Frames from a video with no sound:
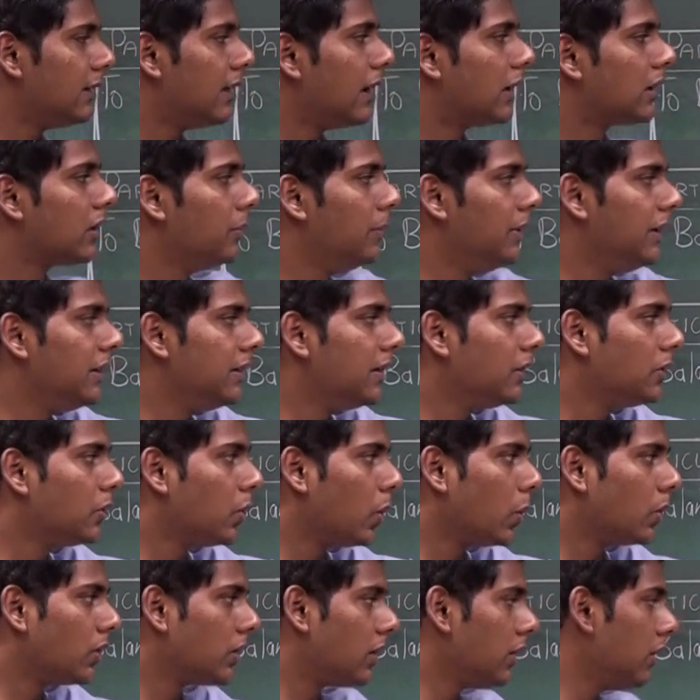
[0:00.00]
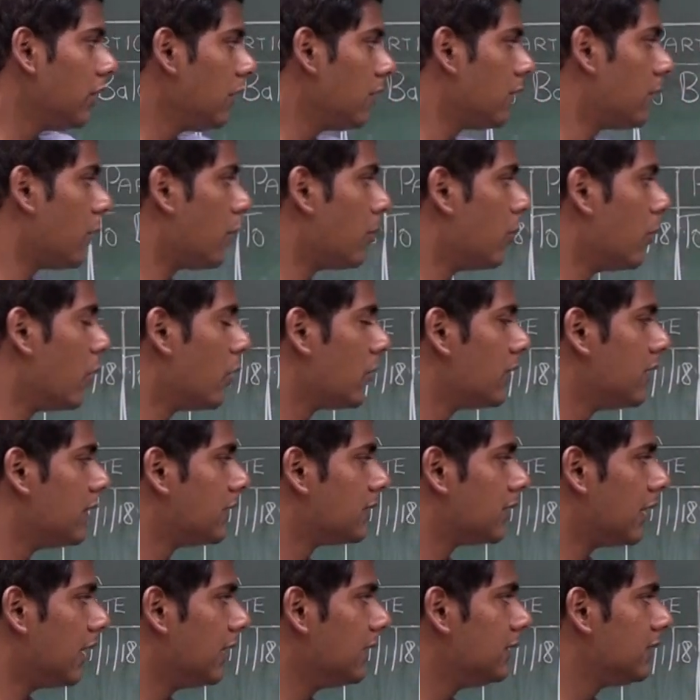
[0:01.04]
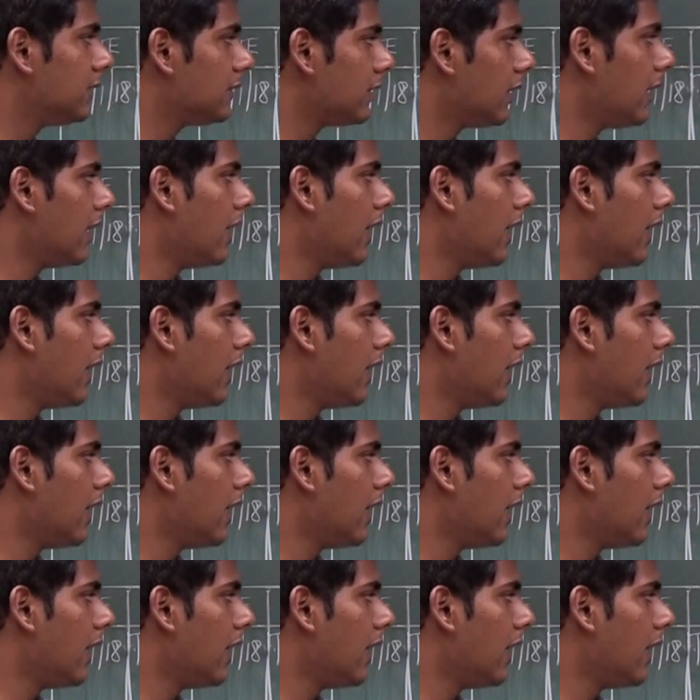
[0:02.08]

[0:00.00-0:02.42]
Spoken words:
that will be the total for both the sides,